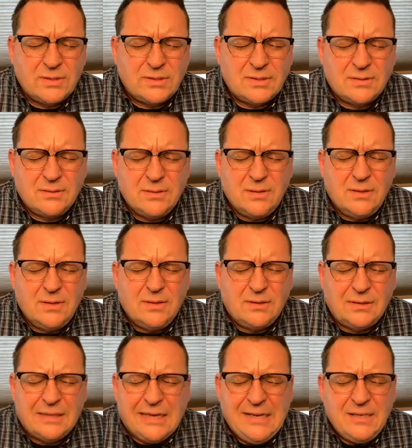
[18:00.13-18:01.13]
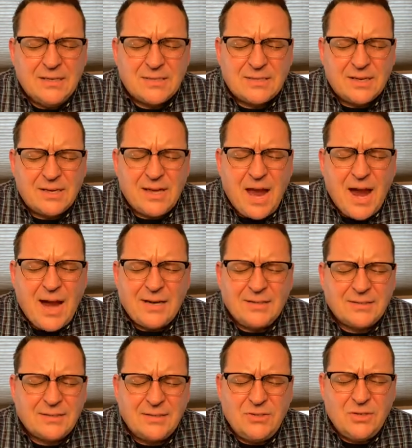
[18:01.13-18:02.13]
us, lead us and guide
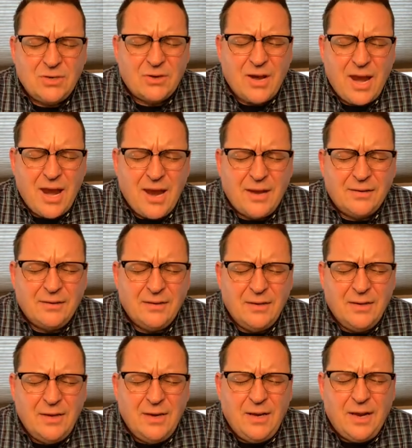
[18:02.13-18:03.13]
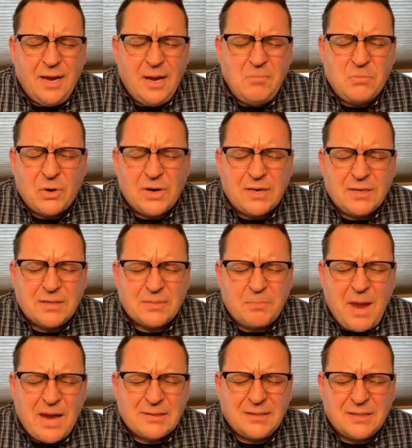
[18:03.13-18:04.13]
us in your hand, and bring us
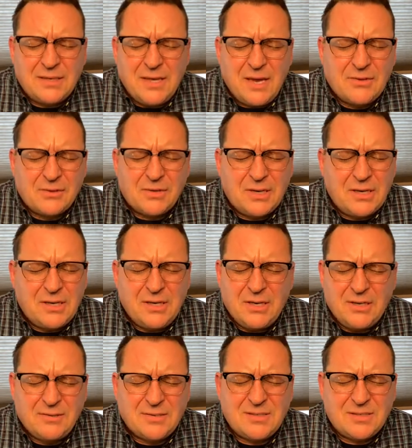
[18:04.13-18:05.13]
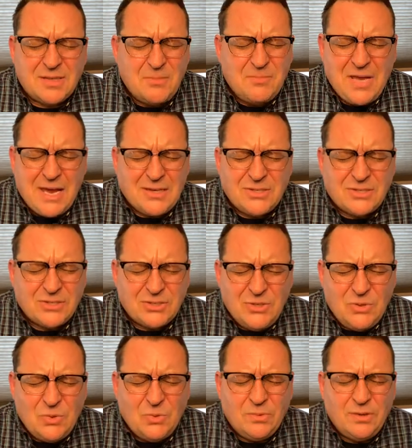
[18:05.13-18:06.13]
back together again someday
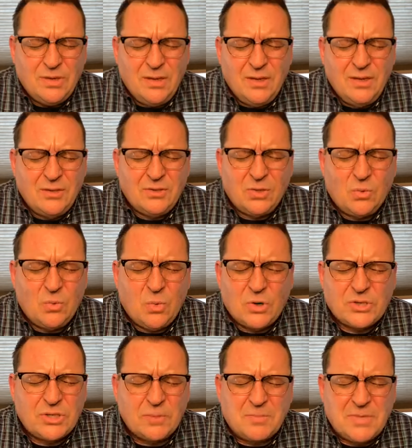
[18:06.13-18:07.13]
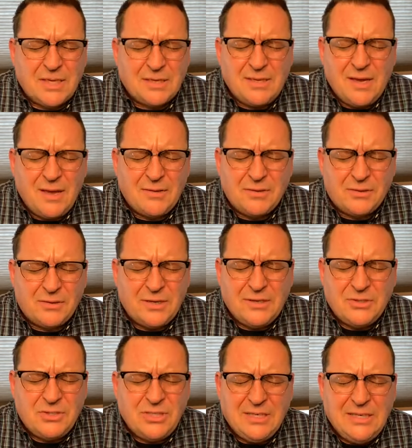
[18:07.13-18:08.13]
soon to worship together.
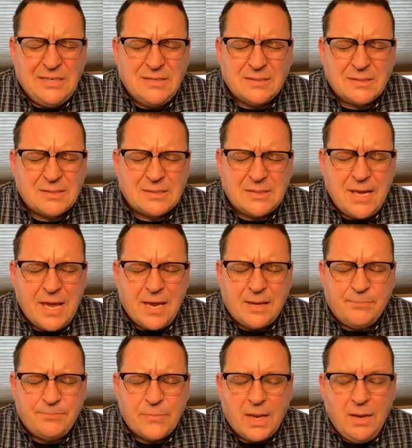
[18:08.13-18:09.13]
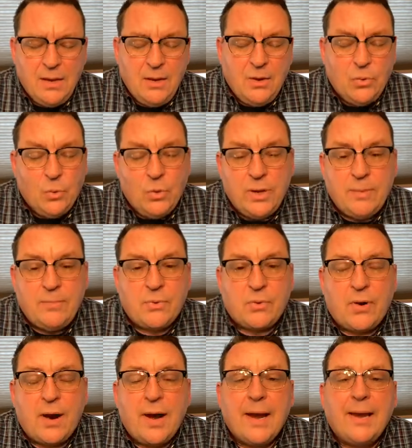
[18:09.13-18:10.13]
In Jesus' name, we
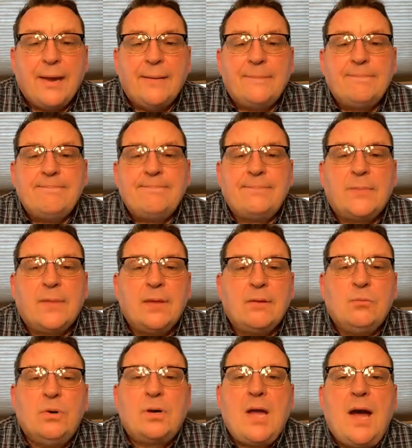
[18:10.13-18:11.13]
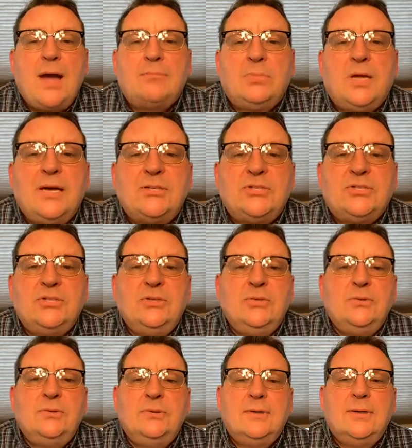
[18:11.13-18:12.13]
pray. Well, God bless
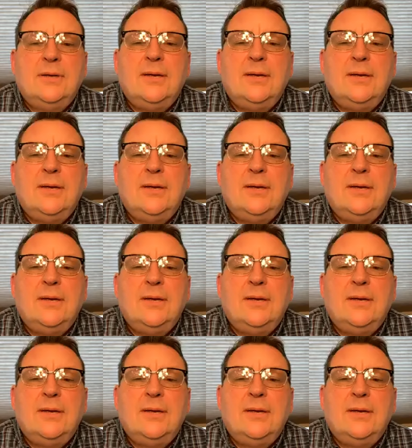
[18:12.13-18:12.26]
you.